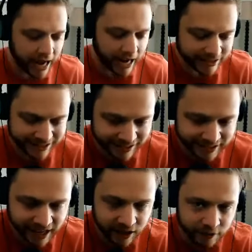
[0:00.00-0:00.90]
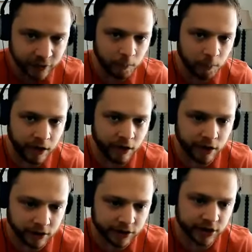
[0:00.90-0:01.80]
Instead of
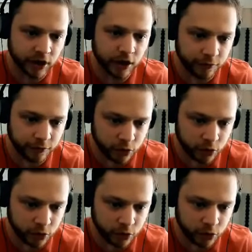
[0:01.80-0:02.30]
comparing yourself